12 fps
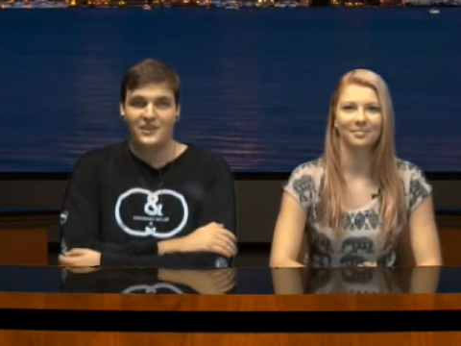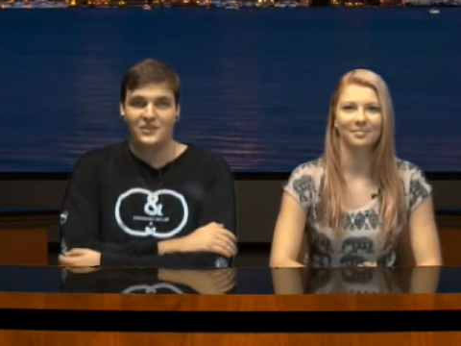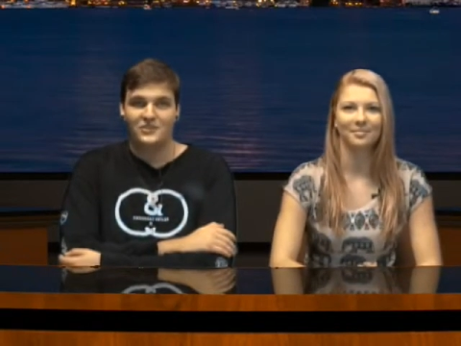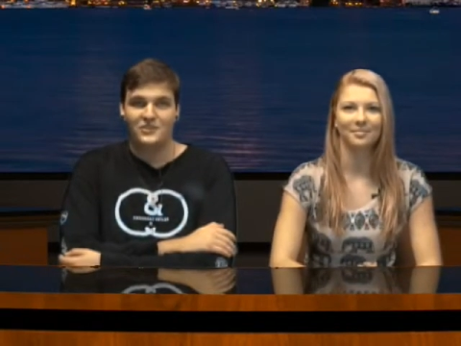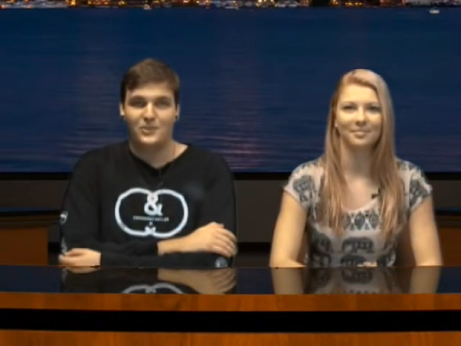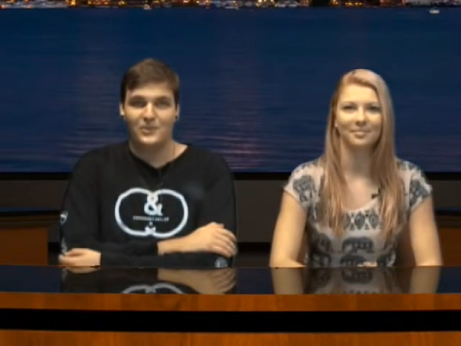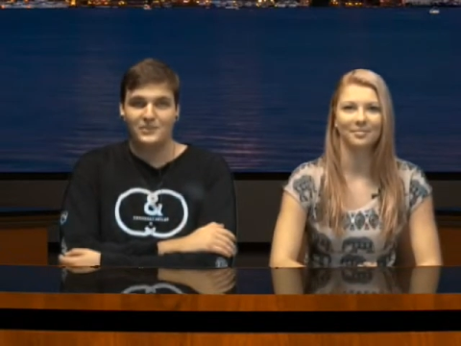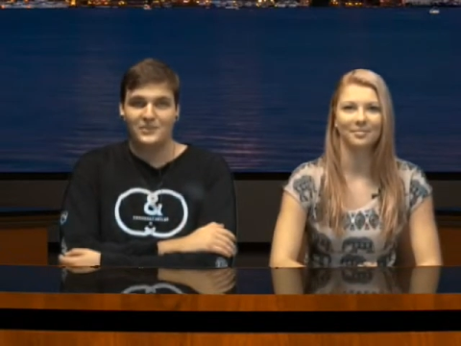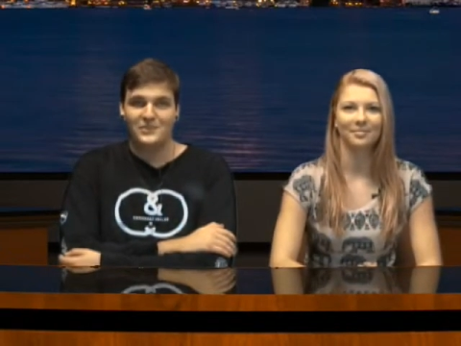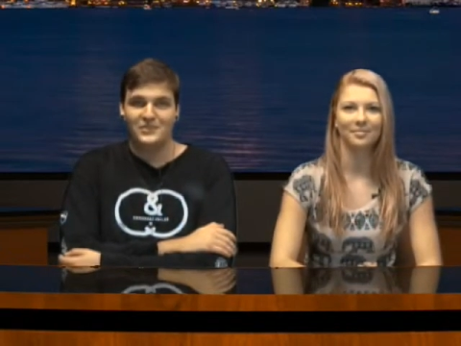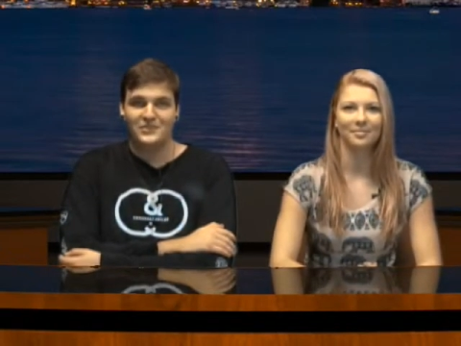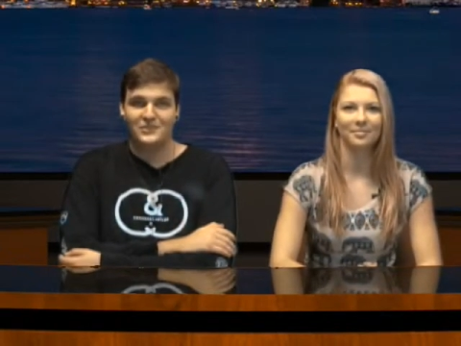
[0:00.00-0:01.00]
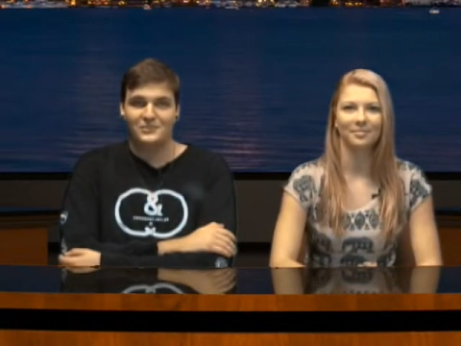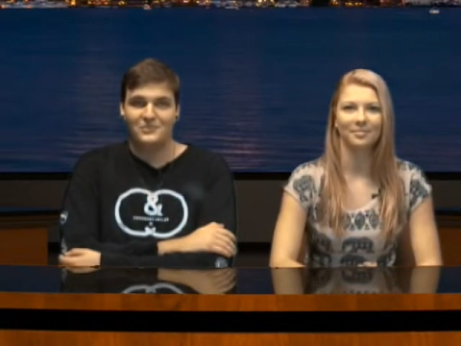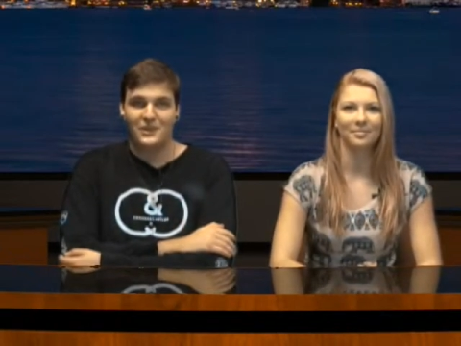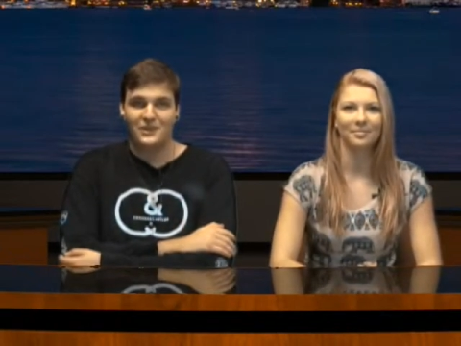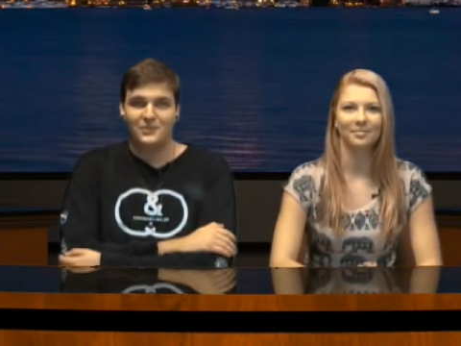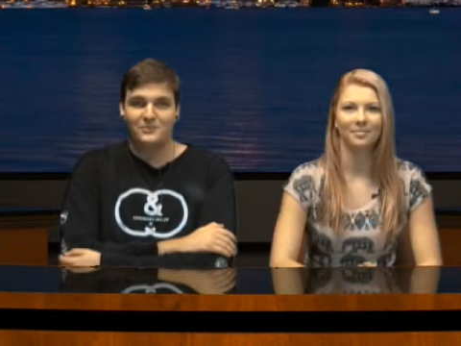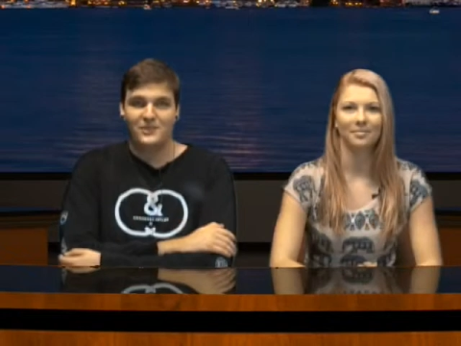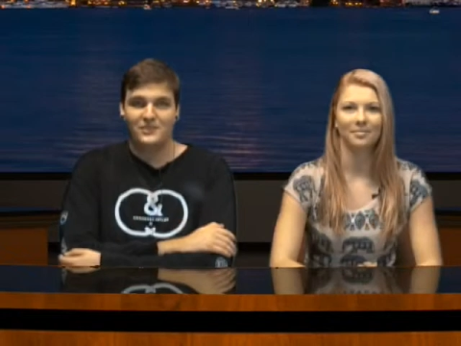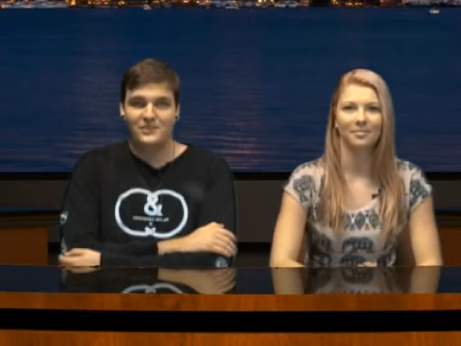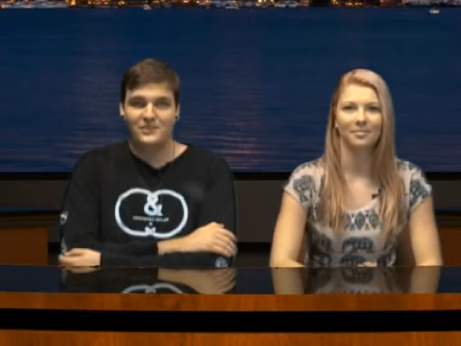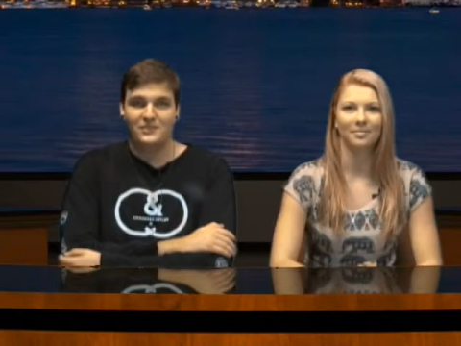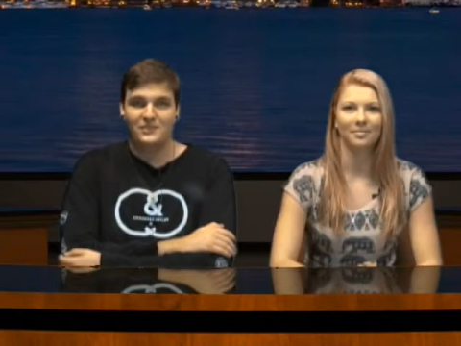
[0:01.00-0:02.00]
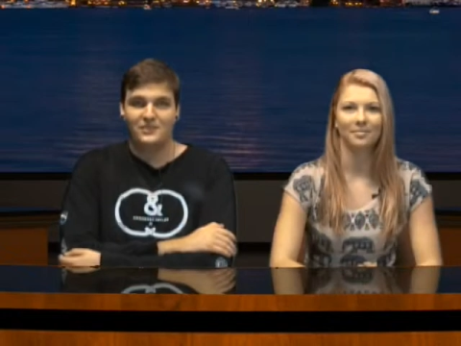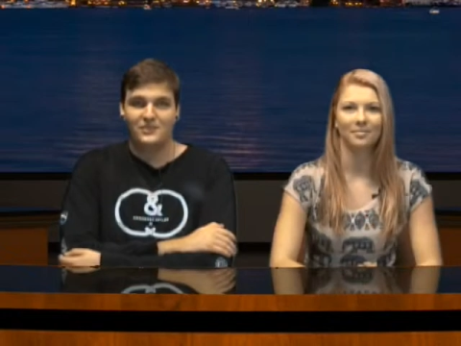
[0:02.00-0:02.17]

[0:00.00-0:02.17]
Speaker 1: Show up to Mr. Mockerman's